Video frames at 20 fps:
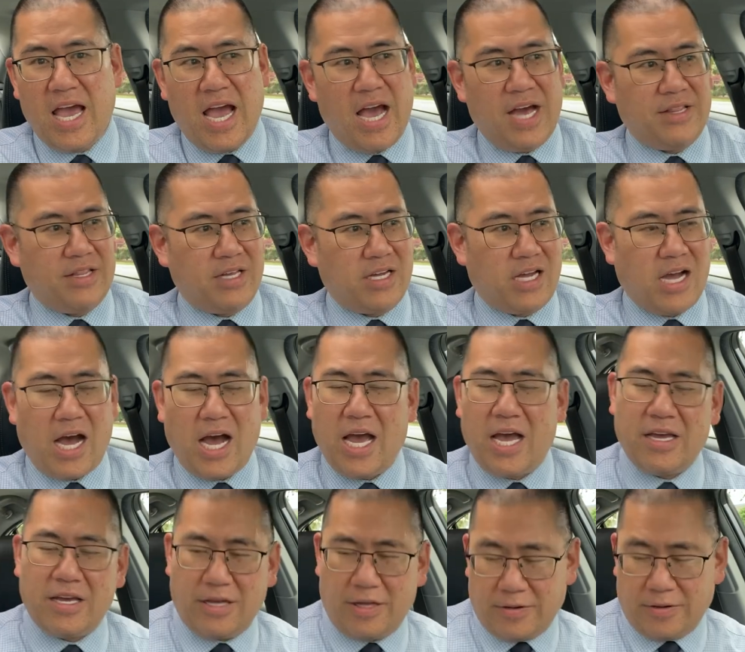And the
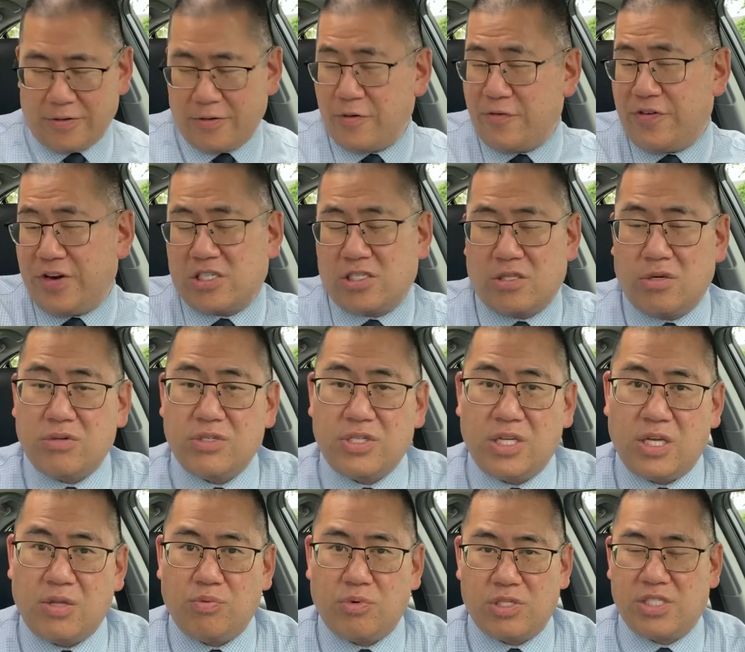guy who finished
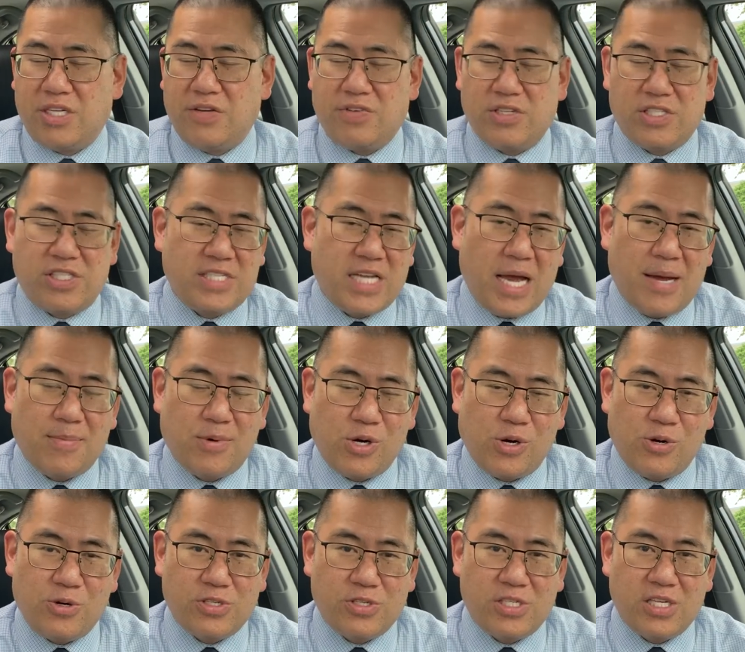13th was Steven
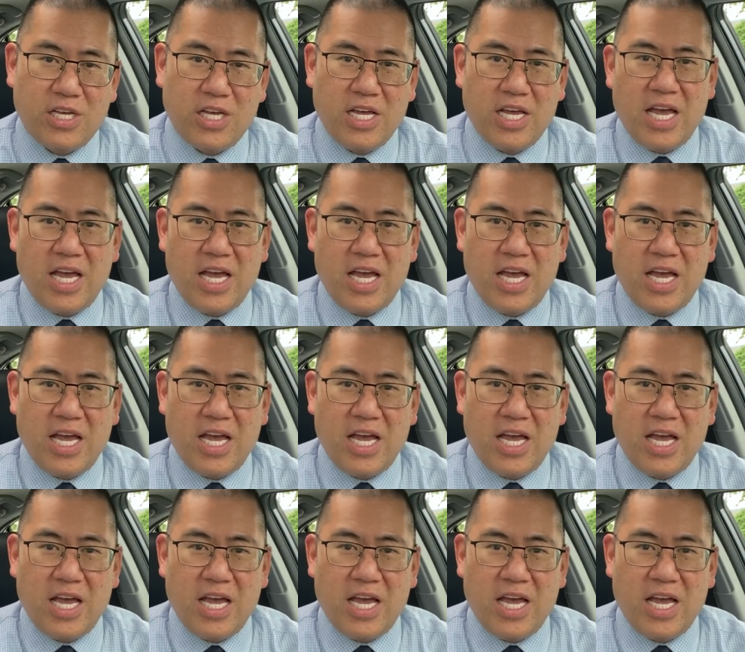Stamkos,